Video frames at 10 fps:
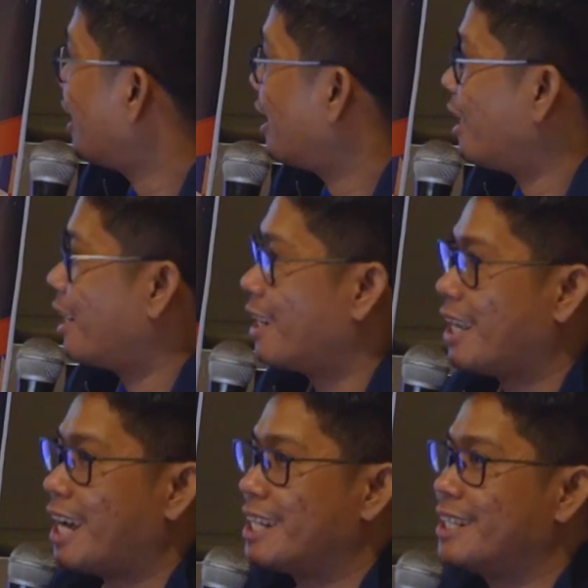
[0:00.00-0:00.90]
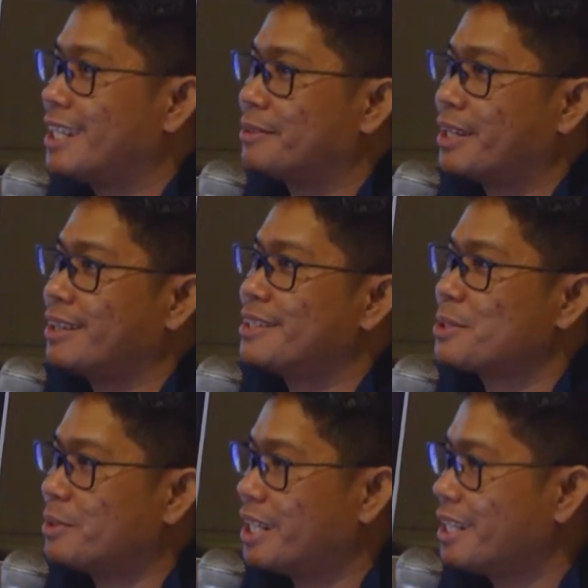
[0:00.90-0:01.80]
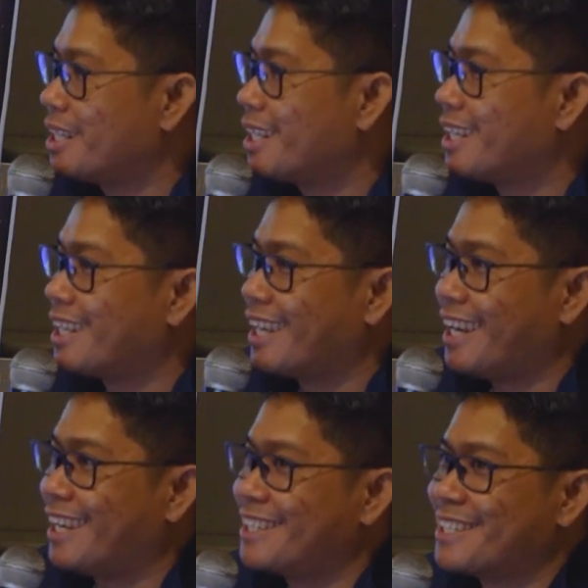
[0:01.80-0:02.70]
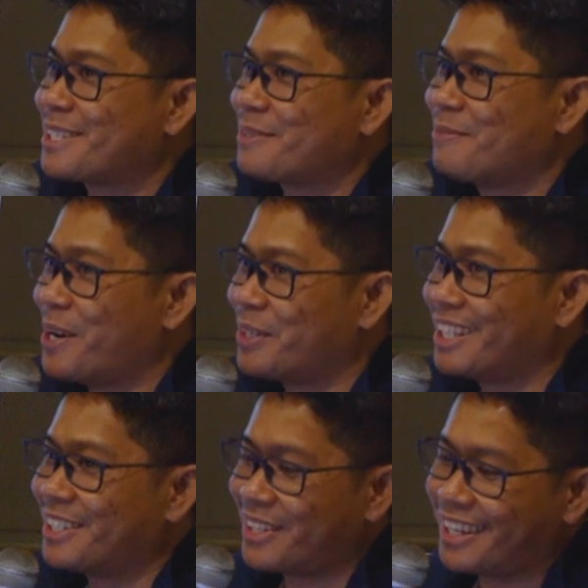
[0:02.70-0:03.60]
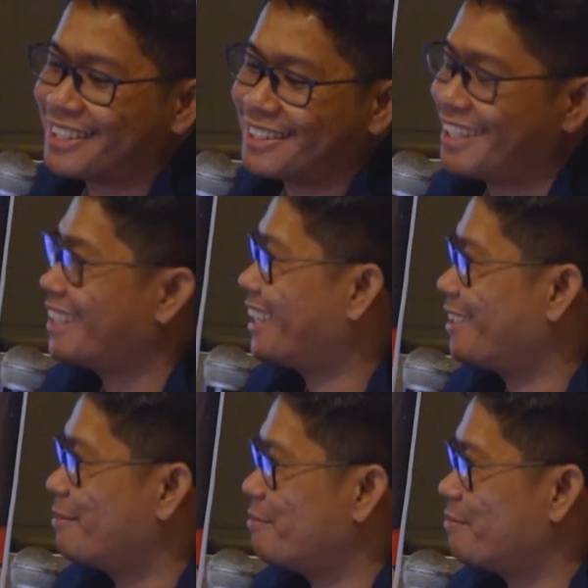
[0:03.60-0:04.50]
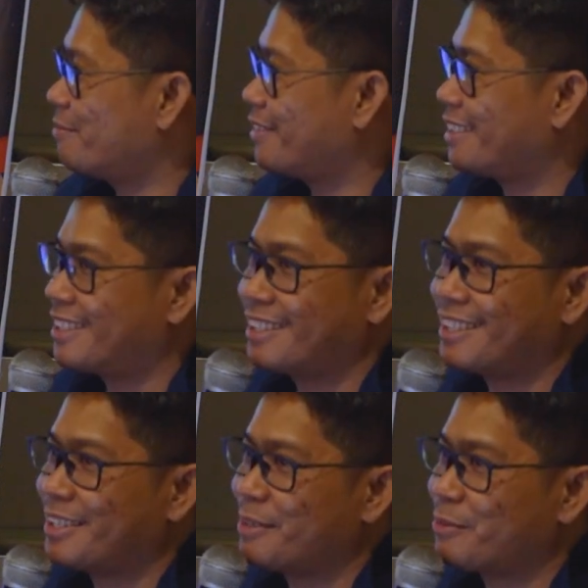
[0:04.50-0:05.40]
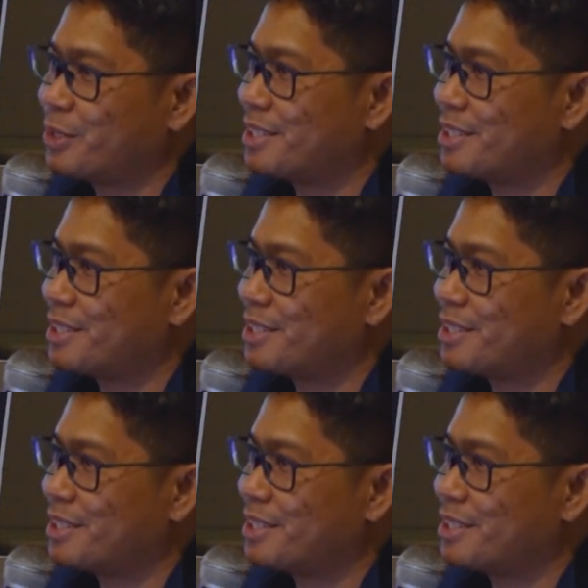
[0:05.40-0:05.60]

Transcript: uh, I did not write this one. I just found it on the internet, and for